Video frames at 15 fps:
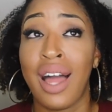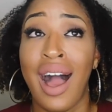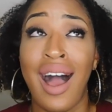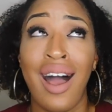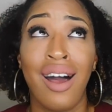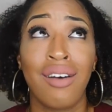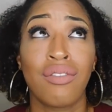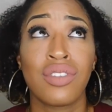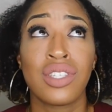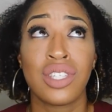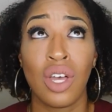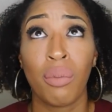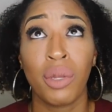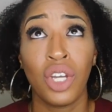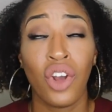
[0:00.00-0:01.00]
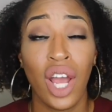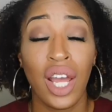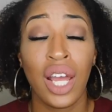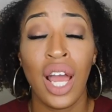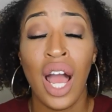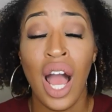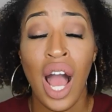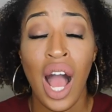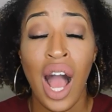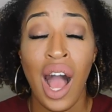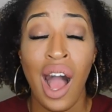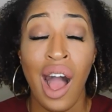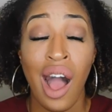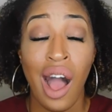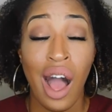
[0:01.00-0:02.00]
I have so many great
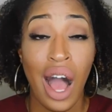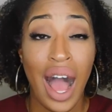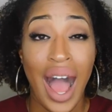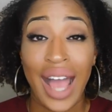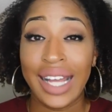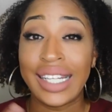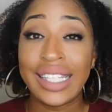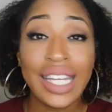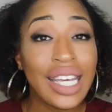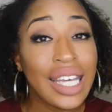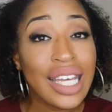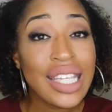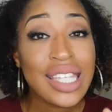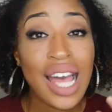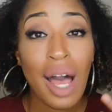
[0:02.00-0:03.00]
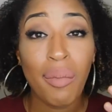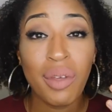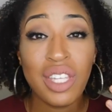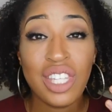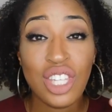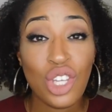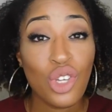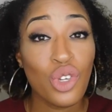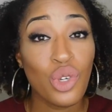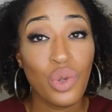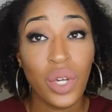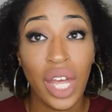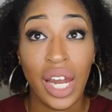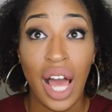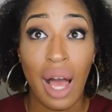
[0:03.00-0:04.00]
ideas coming
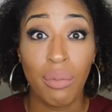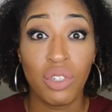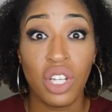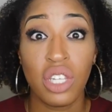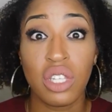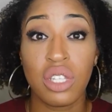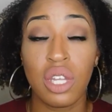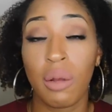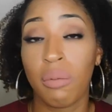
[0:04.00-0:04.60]
soon, and I'm just